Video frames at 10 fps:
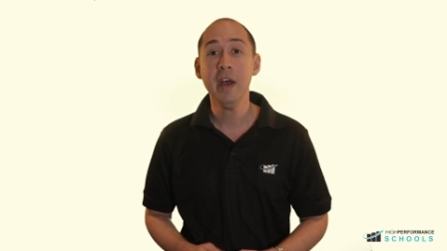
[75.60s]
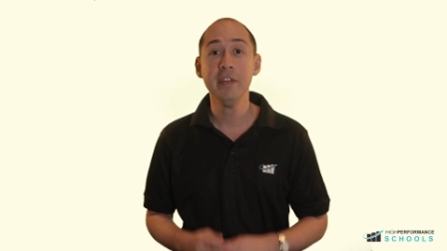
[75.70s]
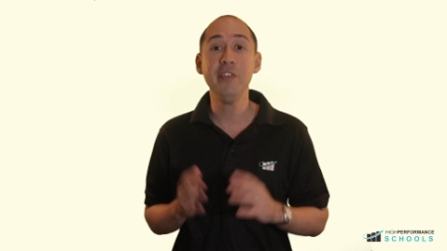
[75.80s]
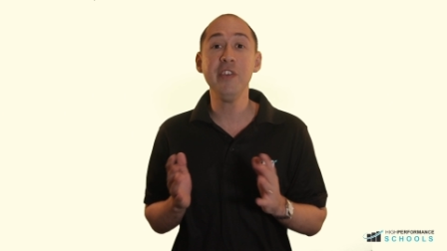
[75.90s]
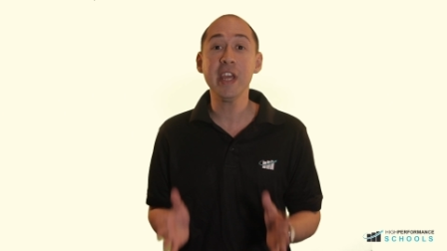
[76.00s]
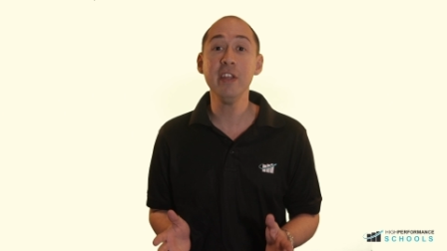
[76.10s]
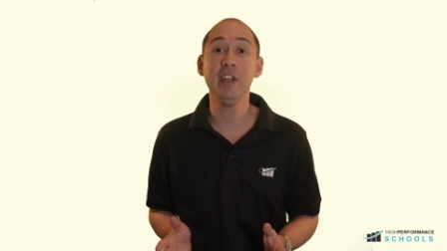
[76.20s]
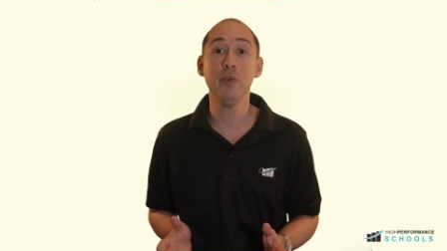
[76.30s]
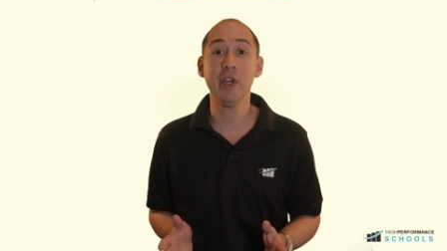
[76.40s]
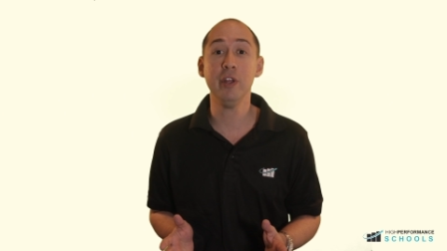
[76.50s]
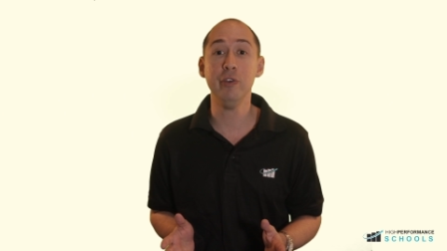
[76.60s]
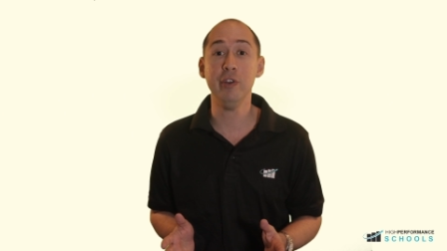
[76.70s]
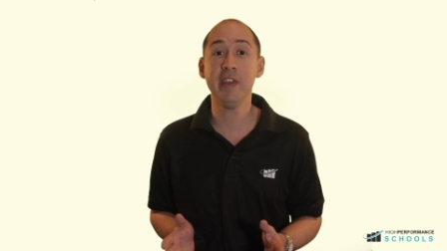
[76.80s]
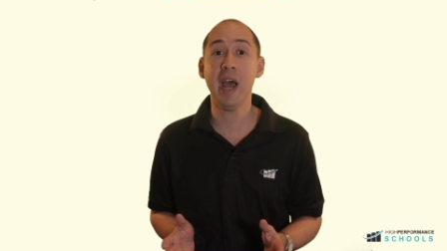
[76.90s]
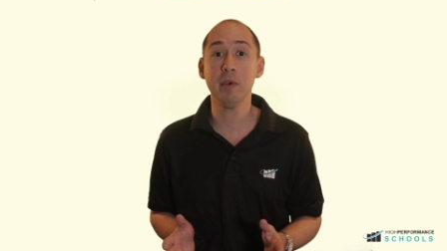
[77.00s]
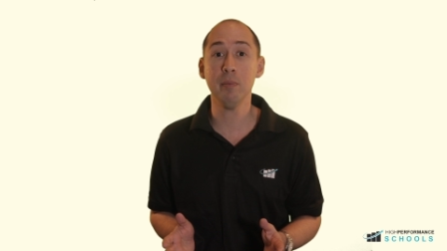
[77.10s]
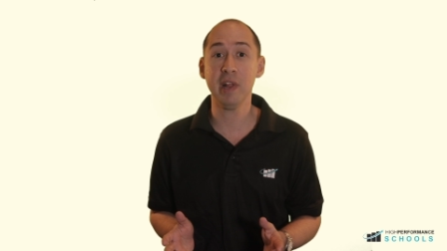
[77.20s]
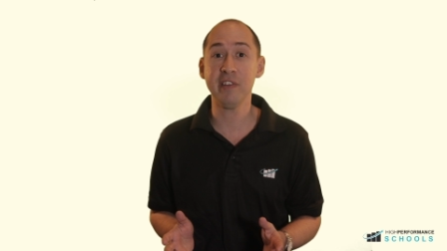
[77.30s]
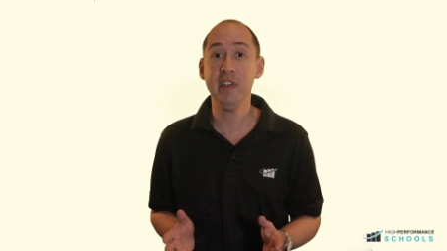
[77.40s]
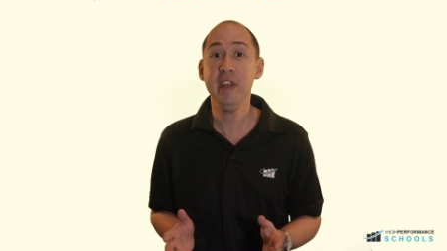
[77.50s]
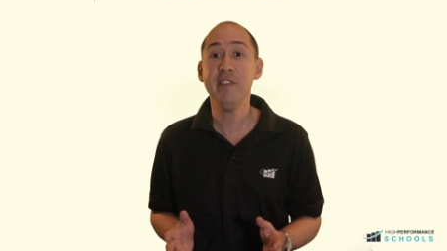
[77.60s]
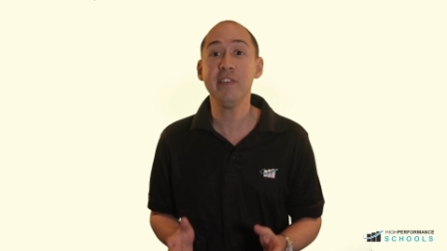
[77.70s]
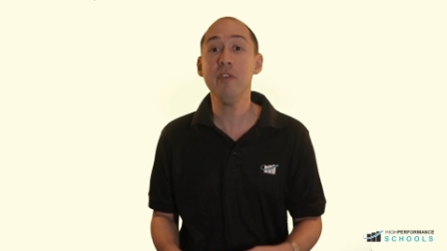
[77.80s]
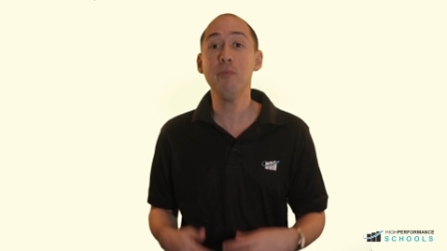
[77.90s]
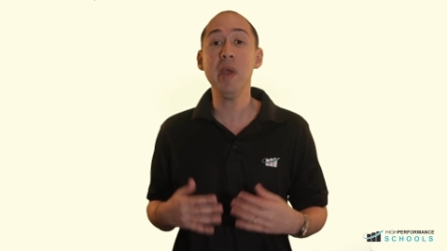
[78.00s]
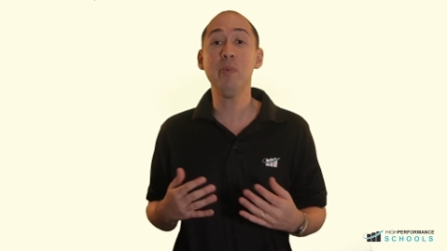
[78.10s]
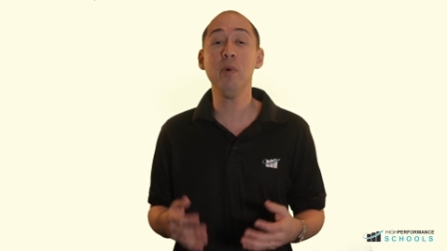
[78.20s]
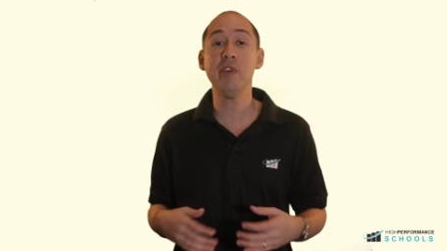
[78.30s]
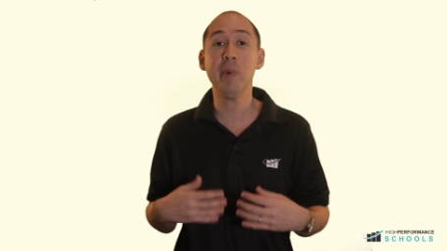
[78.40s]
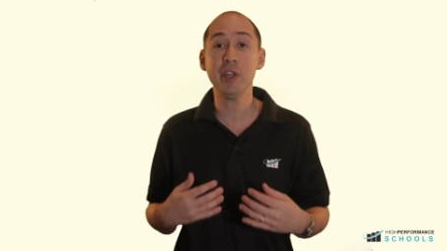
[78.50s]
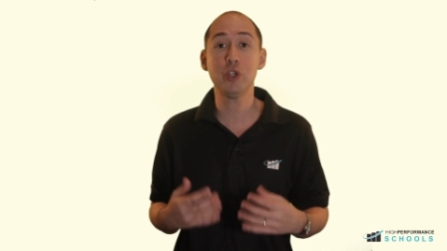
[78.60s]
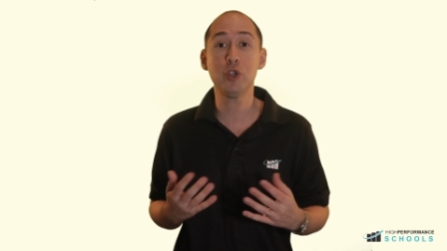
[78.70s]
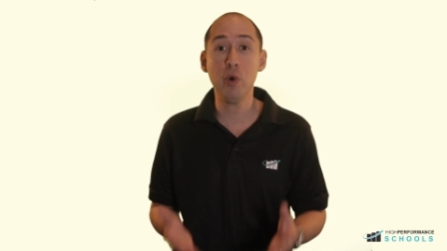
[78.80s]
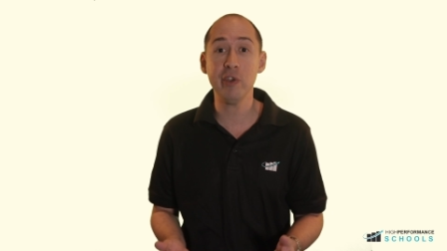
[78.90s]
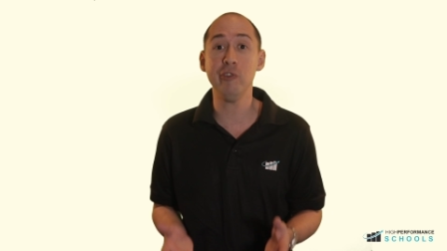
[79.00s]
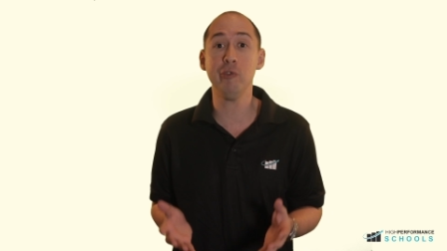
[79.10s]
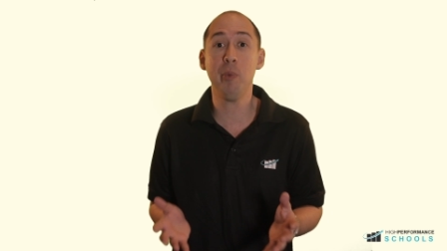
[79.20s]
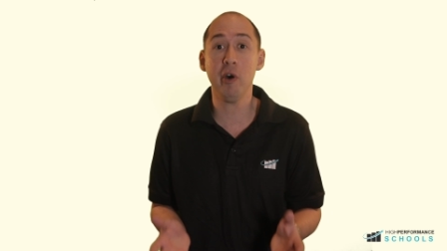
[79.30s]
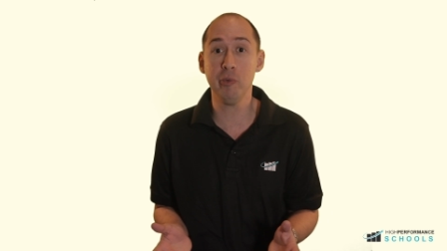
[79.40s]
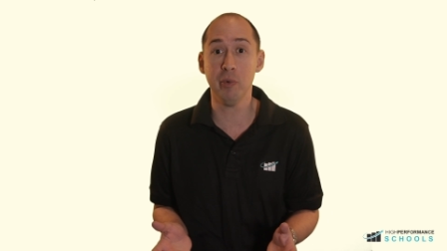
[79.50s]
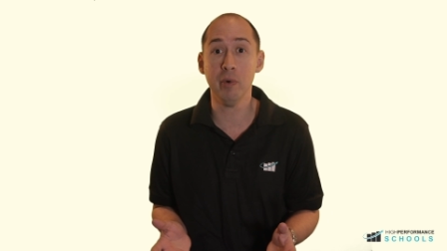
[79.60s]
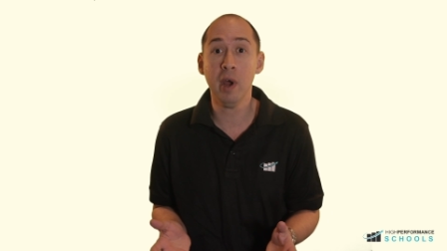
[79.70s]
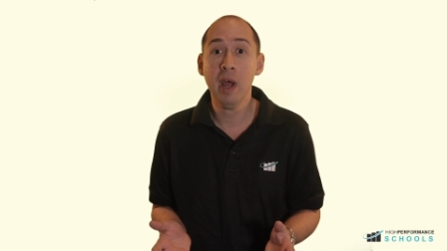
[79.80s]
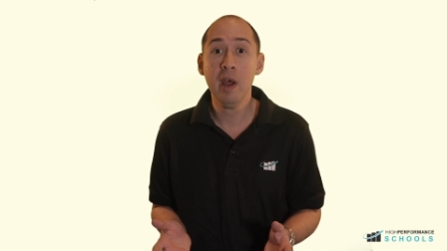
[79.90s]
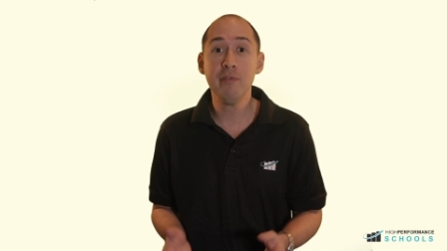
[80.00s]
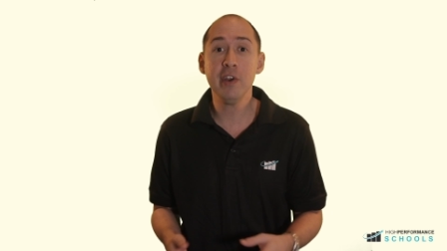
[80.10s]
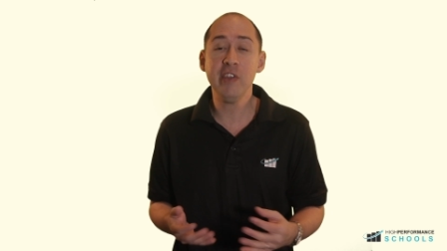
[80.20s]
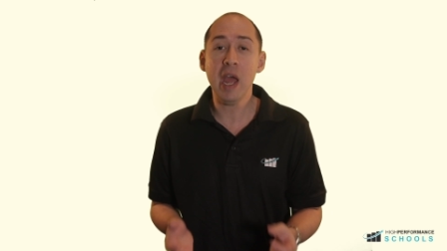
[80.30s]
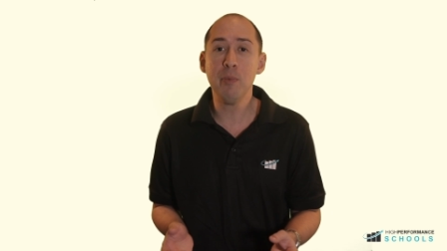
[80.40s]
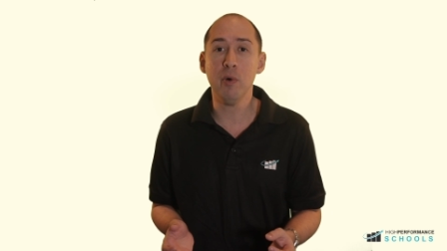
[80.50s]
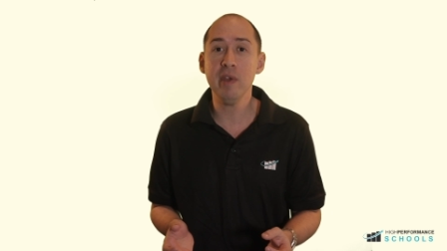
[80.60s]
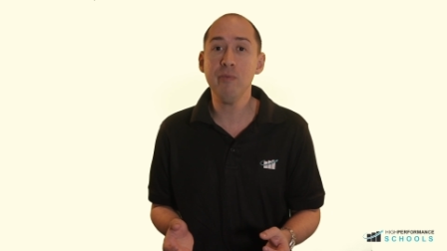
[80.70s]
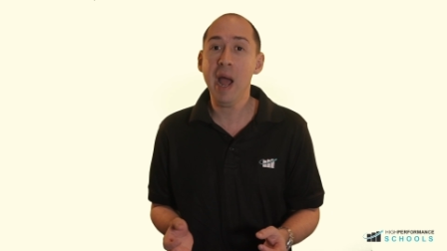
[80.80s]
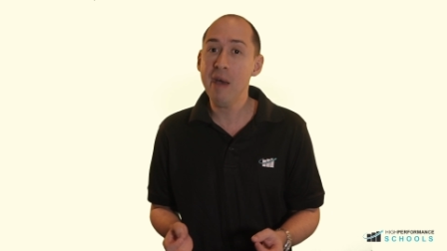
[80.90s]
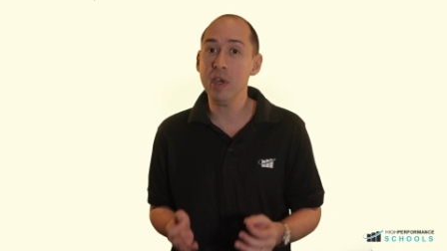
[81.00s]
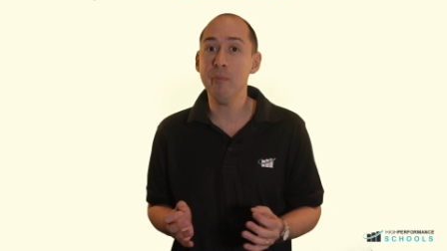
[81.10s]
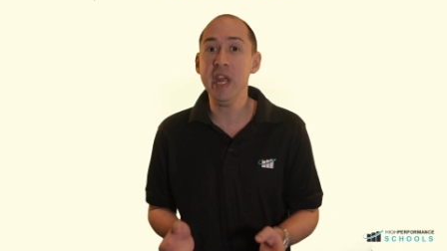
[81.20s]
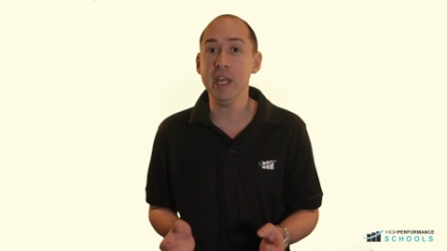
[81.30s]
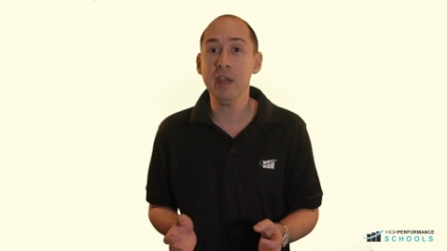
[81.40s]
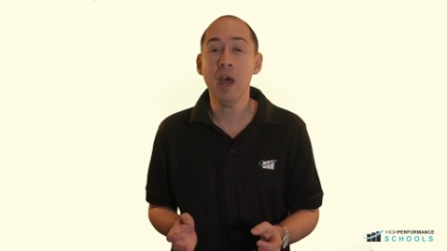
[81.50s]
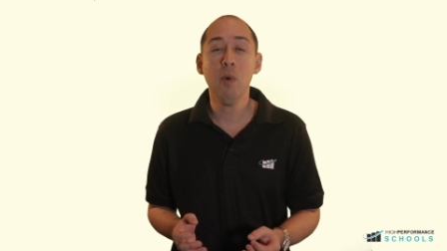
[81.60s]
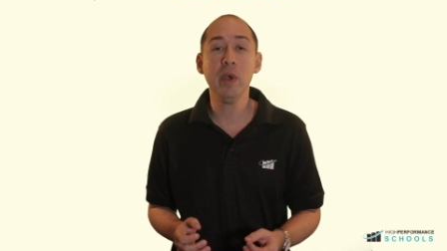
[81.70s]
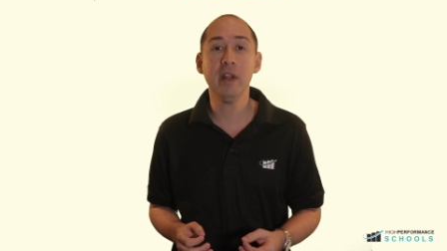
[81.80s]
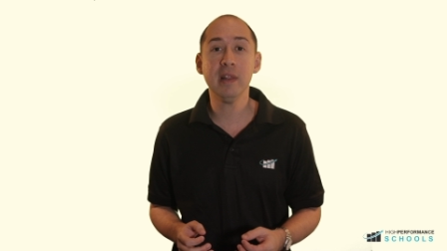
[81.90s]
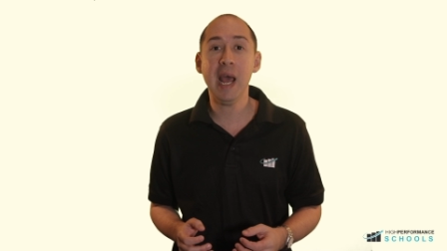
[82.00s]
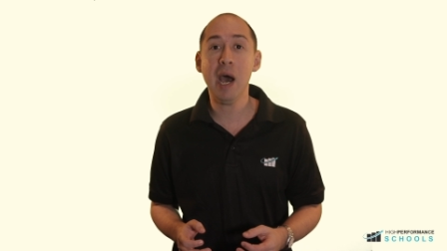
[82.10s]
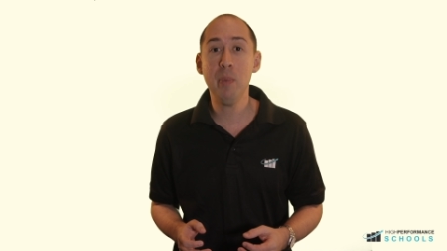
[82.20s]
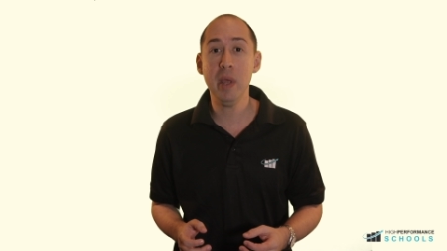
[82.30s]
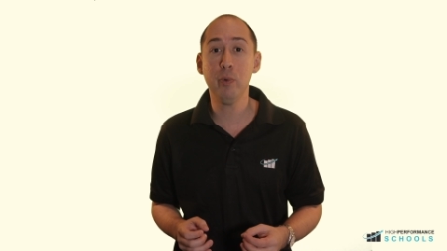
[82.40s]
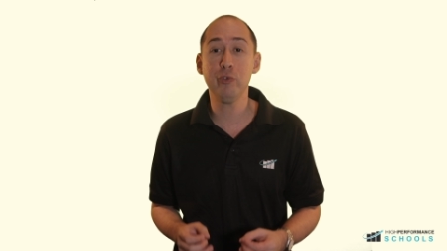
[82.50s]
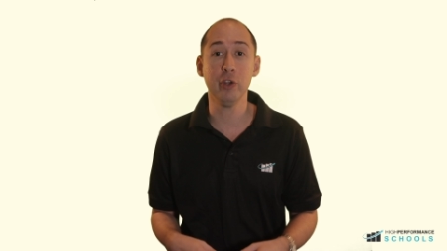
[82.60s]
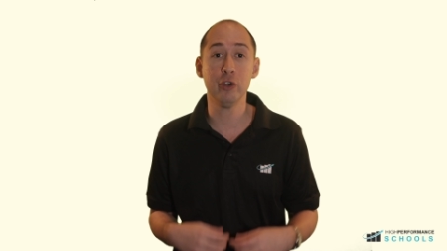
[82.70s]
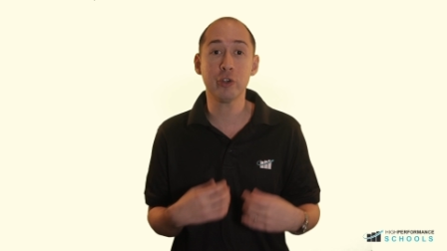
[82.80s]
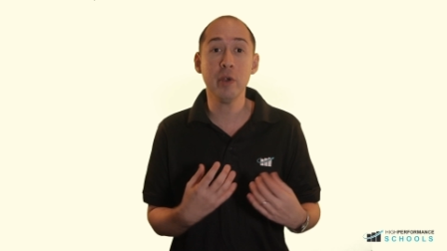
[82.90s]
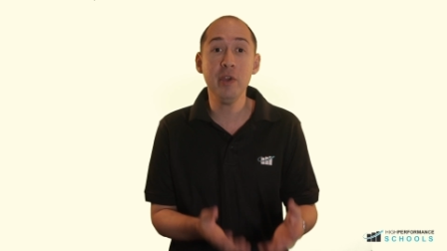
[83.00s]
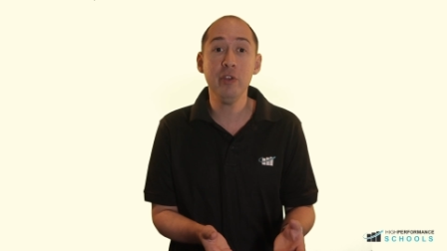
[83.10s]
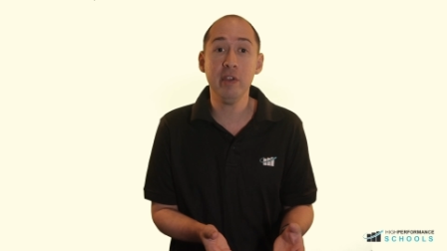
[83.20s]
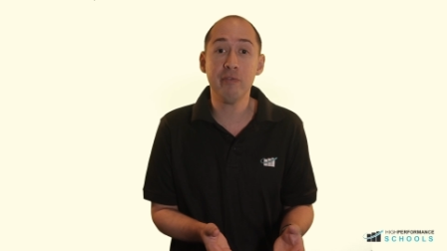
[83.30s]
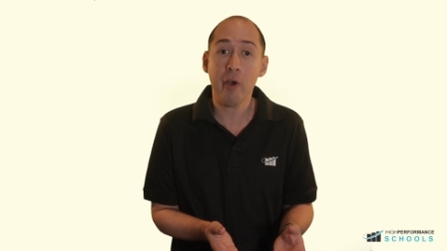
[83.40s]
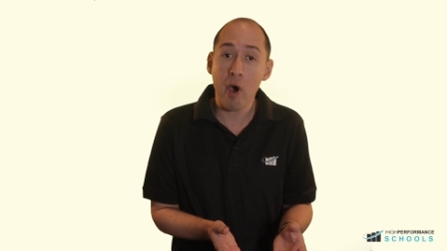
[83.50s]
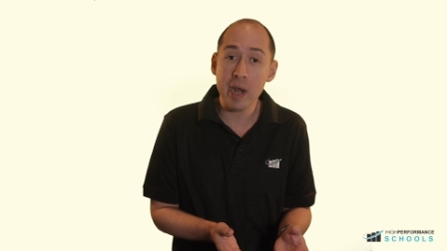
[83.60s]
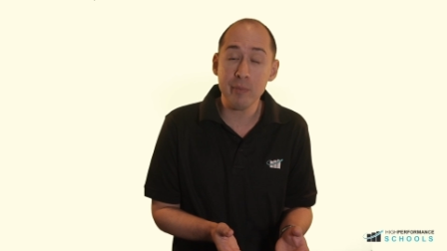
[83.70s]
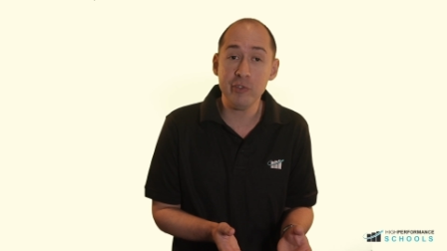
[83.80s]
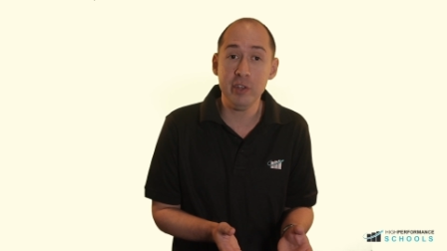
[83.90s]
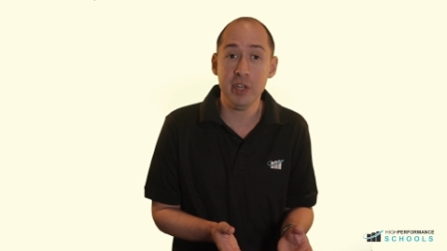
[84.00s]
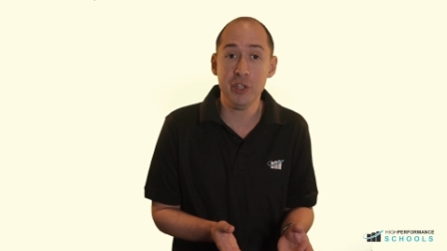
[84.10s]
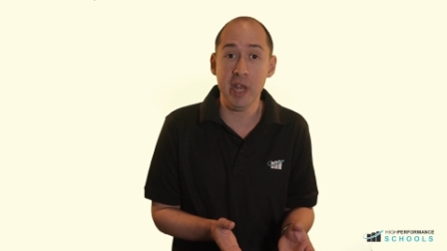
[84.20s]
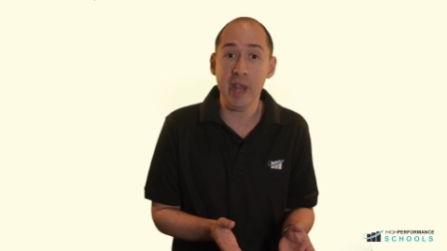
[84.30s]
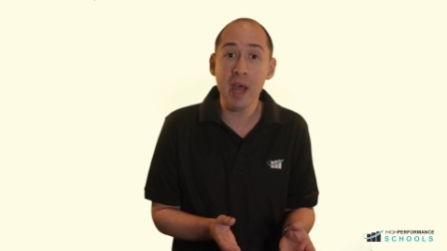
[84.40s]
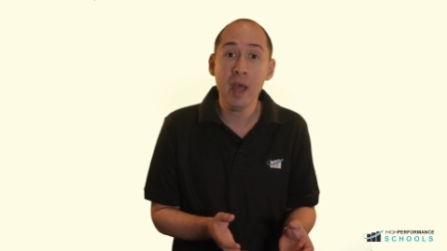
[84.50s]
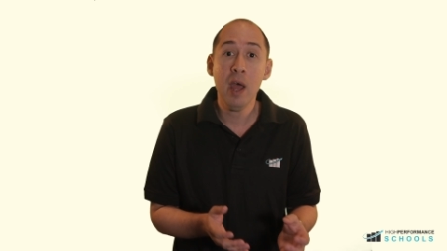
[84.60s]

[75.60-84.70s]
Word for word: The second thing that we can do to tame complexity is to give people as much choice as possible. For example, if we're having a meeting, we can allow people to contribute different items to the agenda.